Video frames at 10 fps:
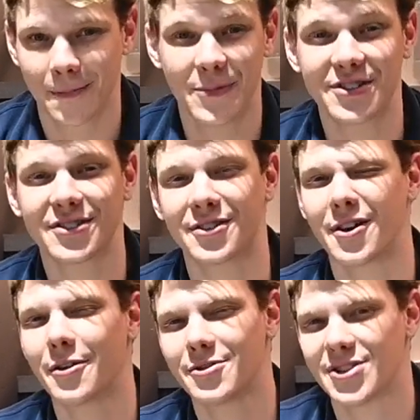This is
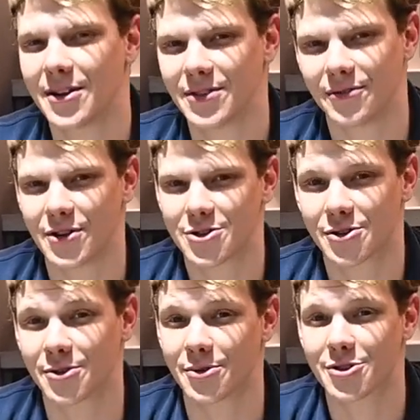another safety feature
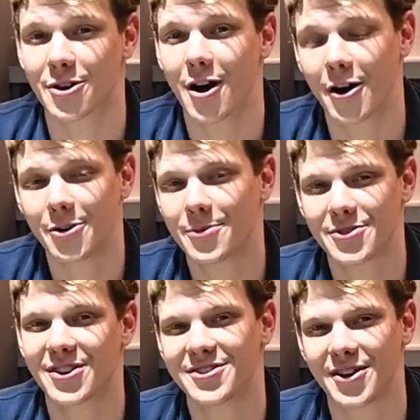to ensure
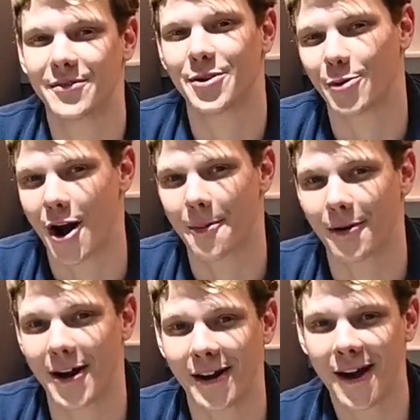100% safety when
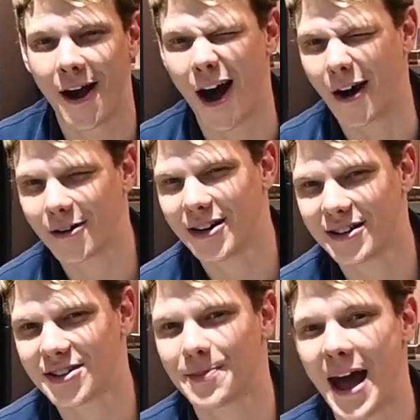operating. Underneath
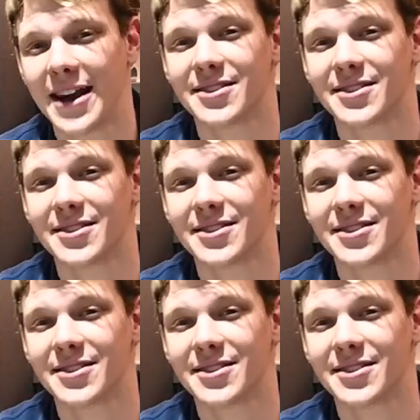this pad